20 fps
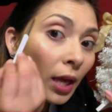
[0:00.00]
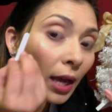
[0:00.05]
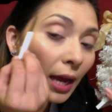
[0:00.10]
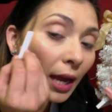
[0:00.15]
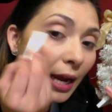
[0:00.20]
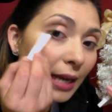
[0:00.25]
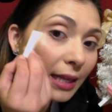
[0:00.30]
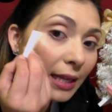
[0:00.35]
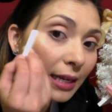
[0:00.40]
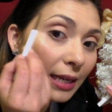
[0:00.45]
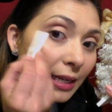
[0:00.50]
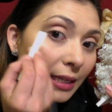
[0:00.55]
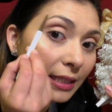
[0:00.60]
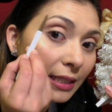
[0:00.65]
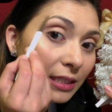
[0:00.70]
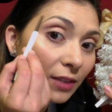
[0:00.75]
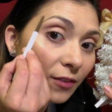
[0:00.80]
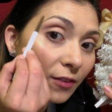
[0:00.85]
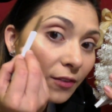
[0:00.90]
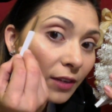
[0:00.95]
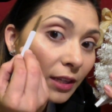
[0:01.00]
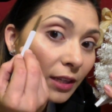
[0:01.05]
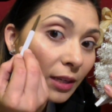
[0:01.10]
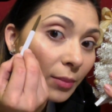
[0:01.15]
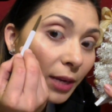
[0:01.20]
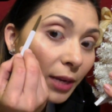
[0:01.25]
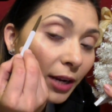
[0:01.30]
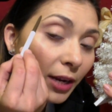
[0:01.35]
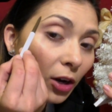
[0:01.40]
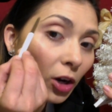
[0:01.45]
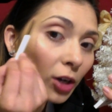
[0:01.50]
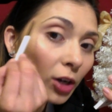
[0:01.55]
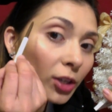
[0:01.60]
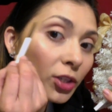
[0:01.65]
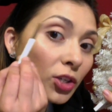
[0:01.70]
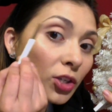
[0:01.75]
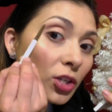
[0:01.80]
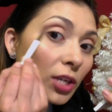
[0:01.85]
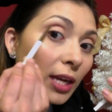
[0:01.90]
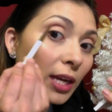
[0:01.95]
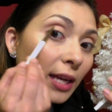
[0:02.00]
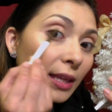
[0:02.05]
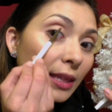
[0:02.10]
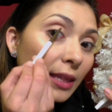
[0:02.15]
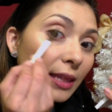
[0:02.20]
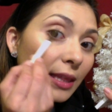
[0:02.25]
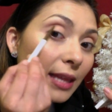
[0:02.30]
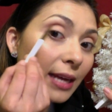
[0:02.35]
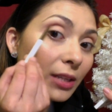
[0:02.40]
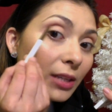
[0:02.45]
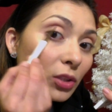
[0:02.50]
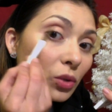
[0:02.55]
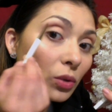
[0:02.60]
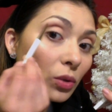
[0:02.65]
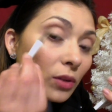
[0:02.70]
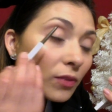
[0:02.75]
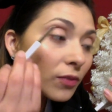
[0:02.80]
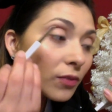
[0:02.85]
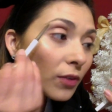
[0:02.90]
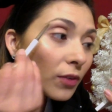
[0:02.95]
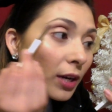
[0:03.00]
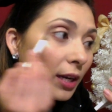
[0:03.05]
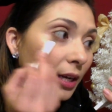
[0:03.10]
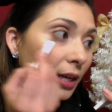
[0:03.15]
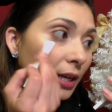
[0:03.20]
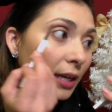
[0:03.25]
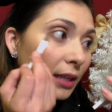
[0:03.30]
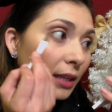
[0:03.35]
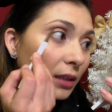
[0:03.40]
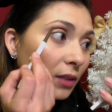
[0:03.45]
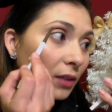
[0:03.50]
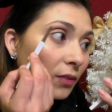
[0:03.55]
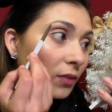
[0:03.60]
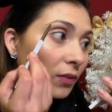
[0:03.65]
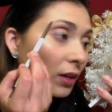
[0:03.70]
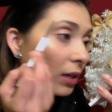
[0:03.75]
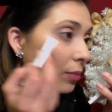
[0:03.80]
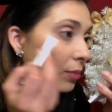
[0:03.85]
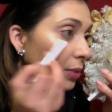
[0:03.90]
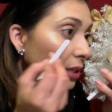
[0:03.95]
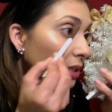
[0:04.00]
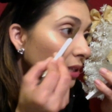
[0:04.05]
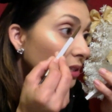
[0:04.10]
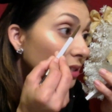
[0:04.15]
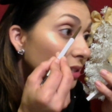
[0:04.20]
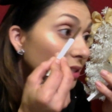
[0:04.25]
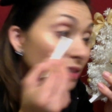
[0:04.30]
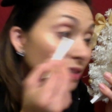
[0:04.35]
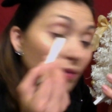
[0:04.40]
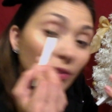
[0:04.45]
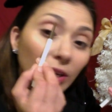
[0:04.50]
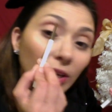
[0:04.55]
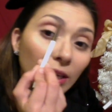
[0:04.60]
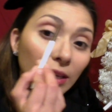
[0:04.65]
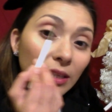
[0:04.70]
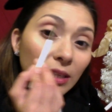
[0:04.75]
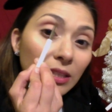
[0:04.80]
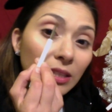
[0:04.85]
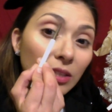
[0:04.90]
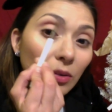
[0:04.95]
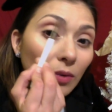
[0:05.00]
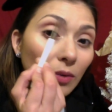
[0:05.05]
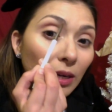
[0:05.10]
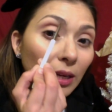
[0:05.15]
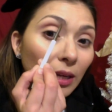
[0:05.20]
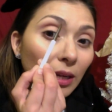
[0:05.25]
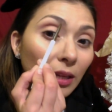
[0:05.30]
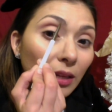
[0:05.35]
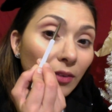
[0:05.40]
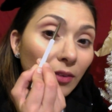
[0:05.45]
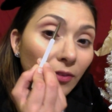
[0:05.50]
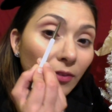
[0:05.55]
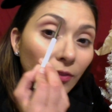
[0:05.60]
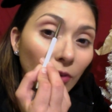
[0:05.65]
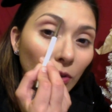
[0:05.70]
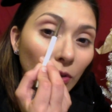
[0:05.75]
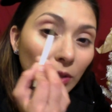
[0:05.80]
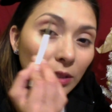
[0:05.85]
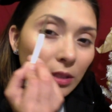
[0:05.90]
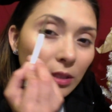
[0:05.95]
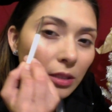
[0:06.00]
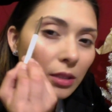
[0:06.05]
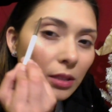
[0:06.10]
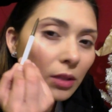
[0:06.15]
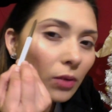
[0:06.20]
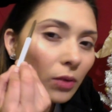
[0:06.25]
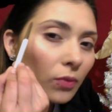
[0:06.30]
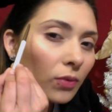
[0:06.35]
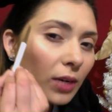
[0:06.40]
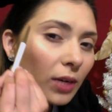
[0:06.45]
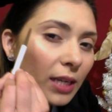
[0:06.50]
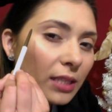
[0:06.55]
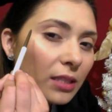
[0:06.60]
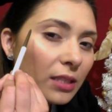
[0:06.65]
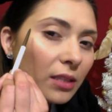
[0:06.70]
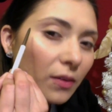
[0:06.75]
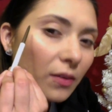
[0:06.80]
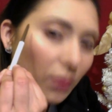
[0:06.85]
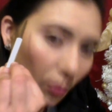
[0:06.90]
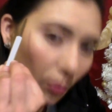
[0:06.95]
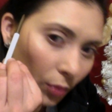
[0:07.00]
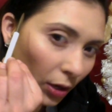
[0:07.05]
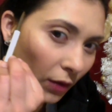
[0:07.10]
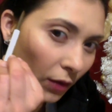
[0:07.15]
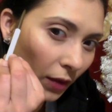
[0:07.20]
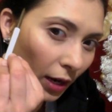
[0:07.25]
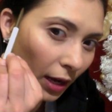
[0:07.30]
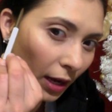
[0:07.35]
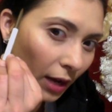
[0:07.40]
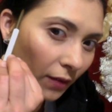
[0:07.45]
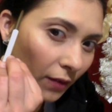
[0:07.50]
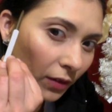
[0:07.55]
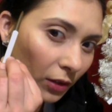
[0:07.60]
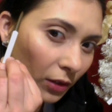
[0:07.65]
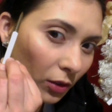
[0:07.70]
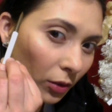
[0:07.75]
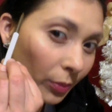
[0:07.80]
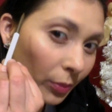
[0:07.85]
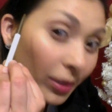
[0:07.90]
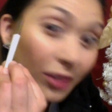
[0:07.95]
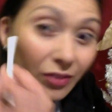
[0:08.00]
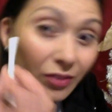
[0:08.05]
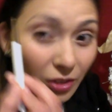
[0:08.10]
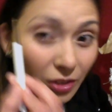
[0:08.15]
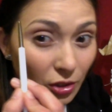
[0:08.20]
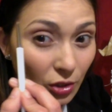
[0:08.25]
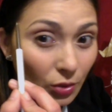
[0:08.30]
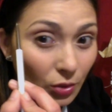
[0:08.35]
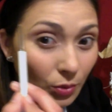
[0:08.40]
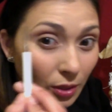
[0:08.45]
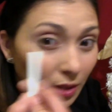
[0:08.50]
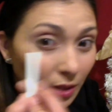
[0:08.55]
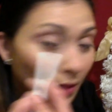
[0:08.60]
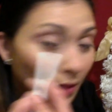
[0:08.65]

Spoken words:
And then I like to fill in my arch and then do the front, connect the front, because this front is already full. It's the rest of the brow that I have a little bit of issue with.